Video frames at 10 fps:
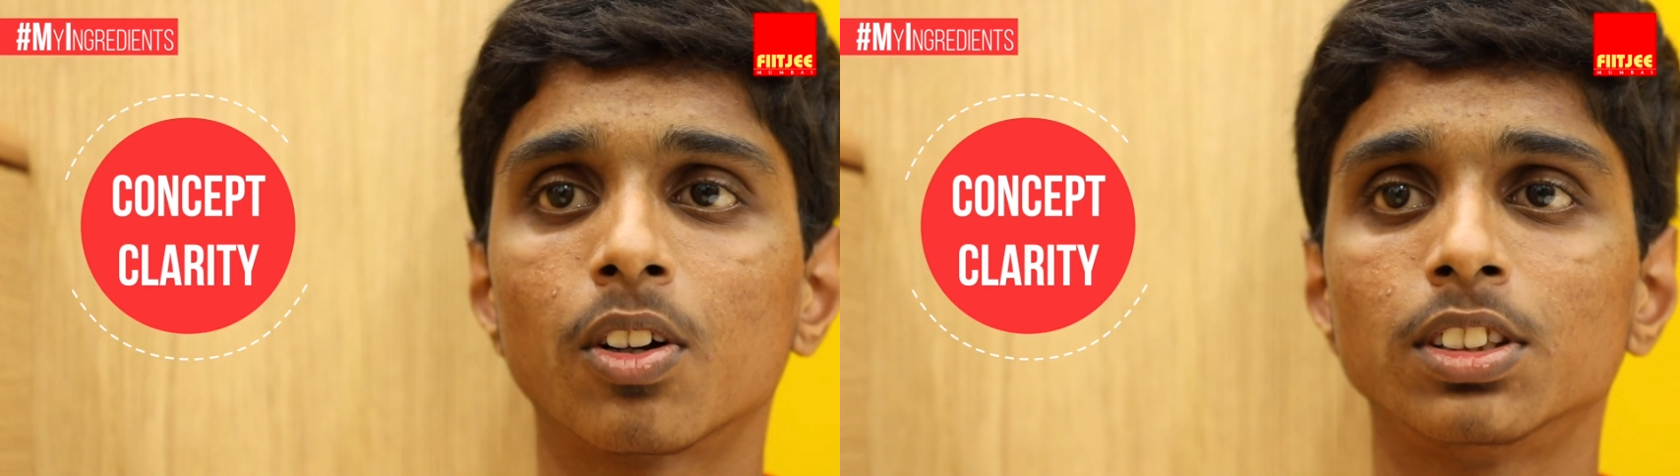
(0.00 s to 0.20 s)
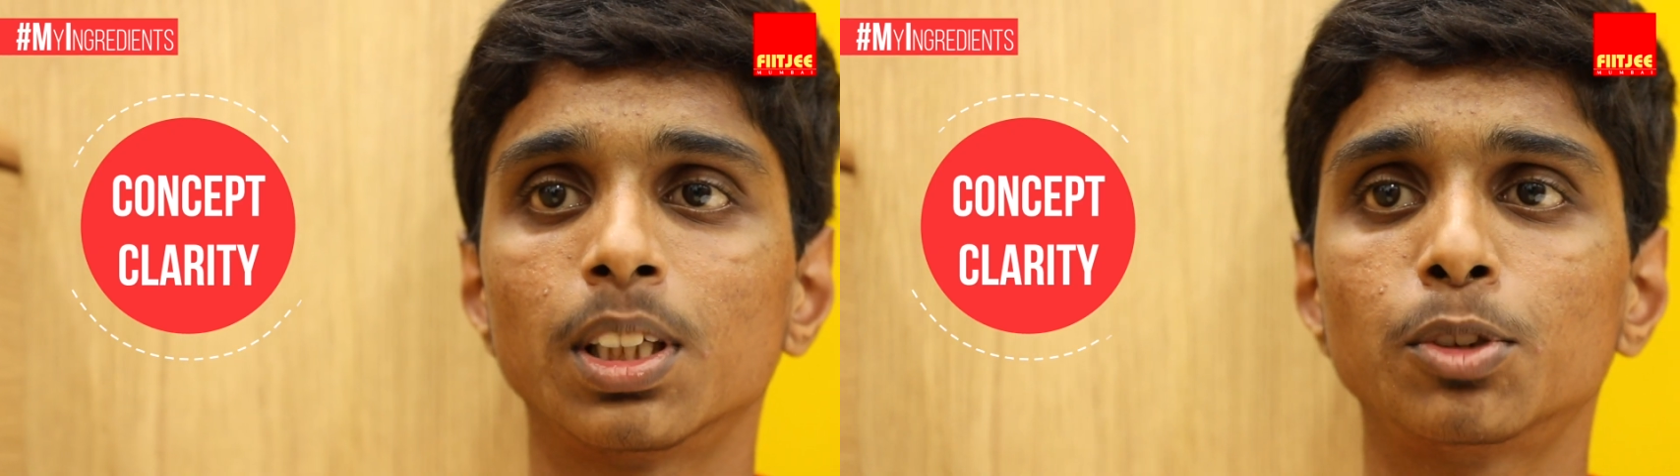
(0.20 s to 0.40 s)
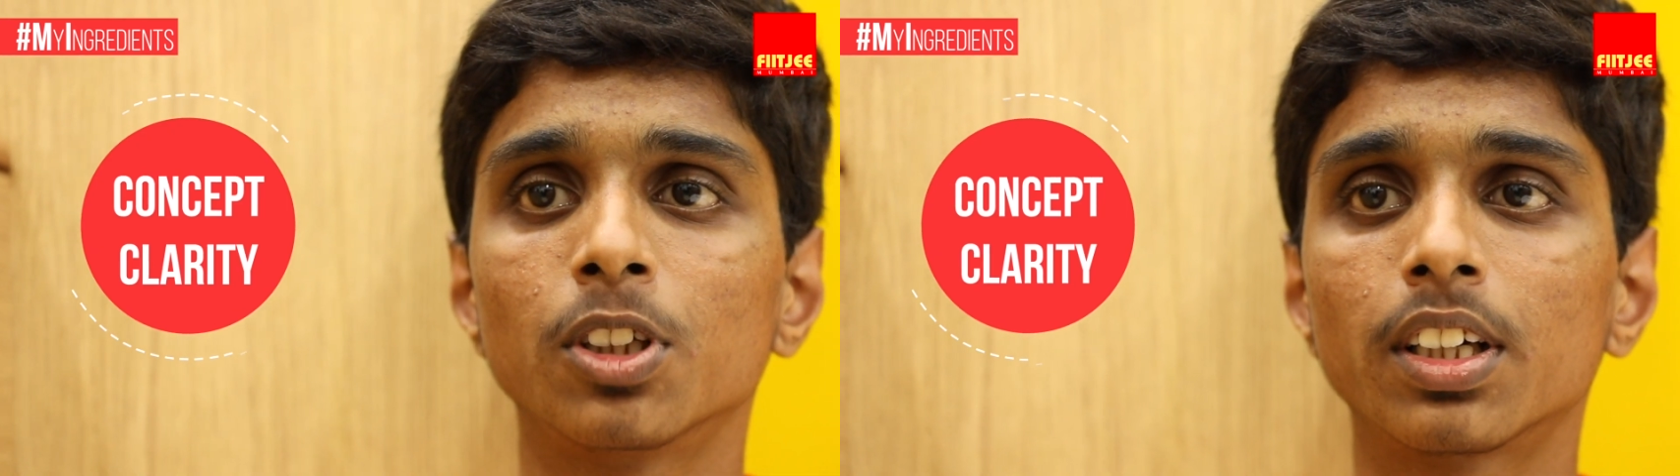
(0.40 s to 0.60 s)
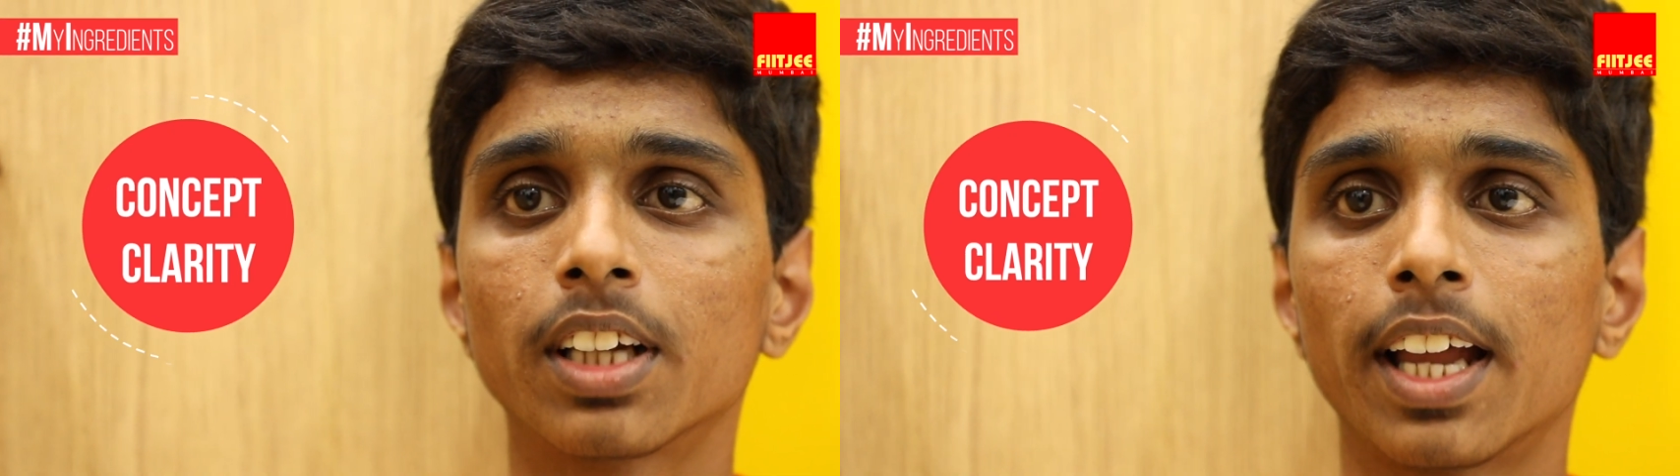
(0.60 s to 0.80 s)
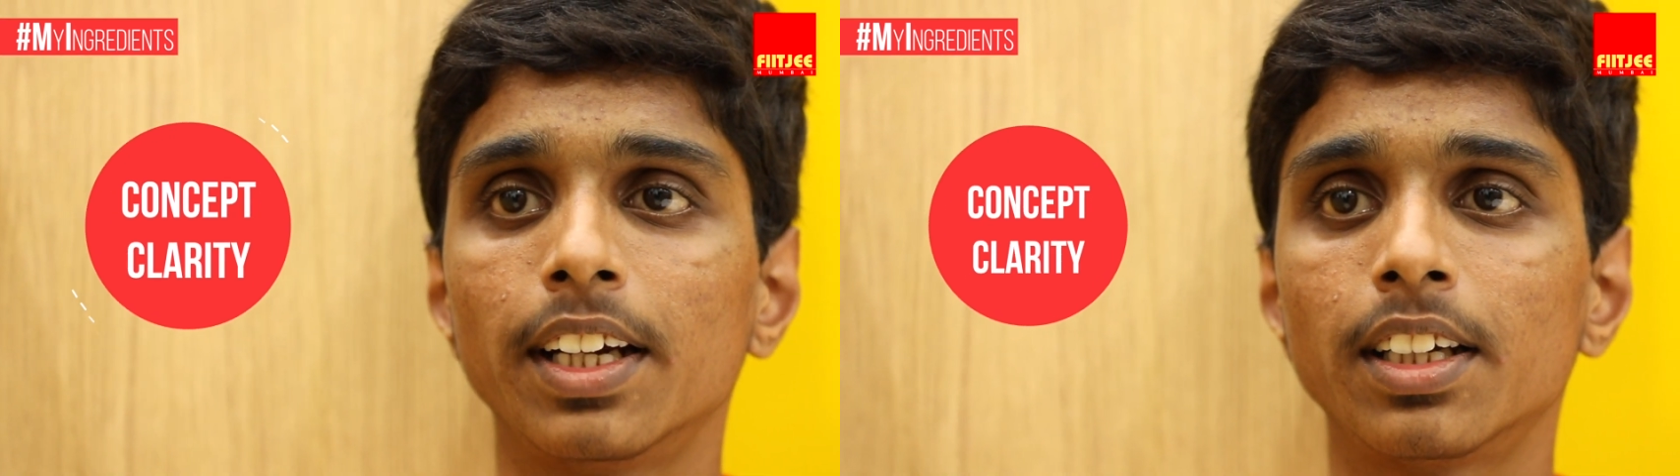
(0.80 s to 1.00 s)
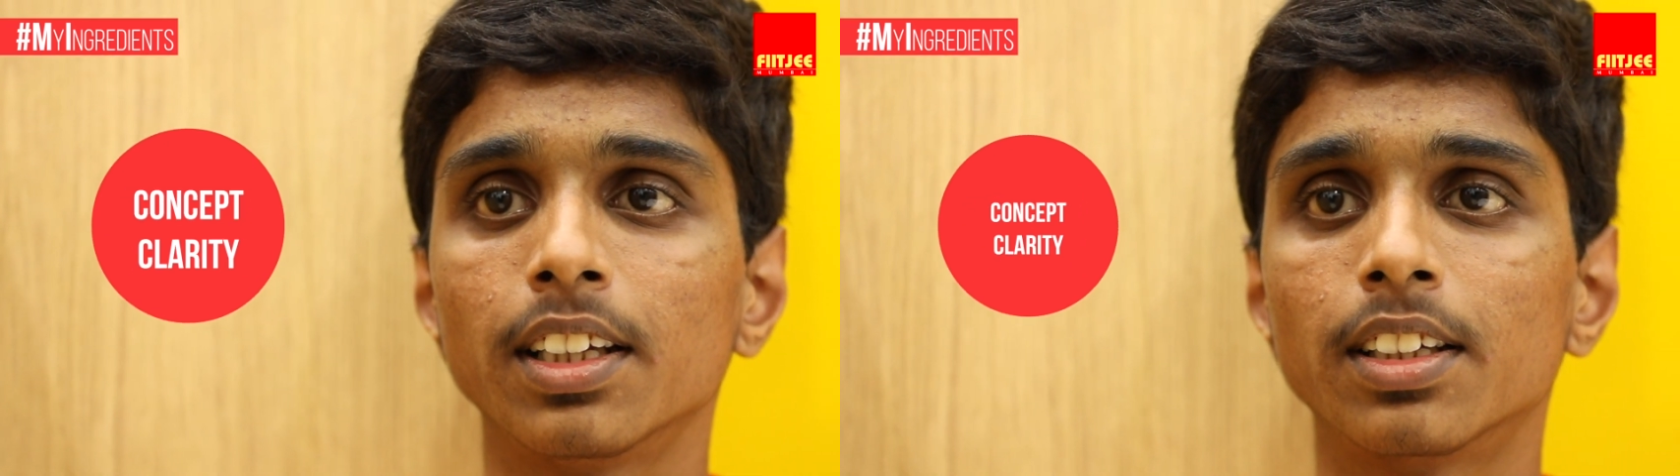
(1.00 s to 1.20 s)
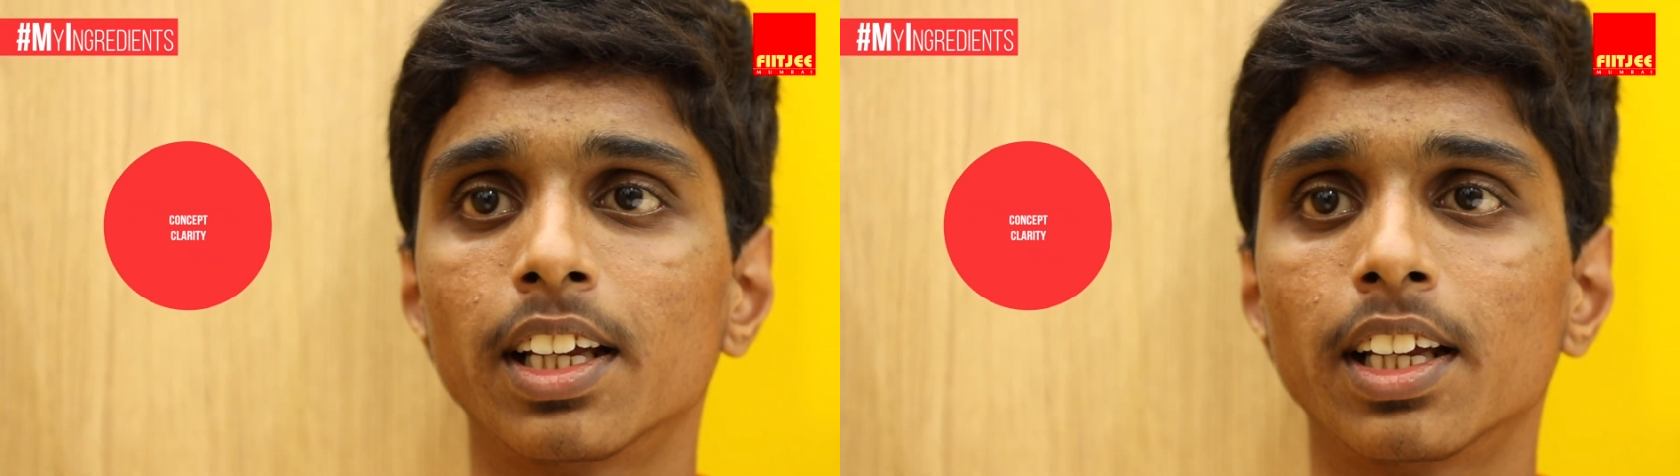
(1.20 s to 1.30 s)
conceptual clarity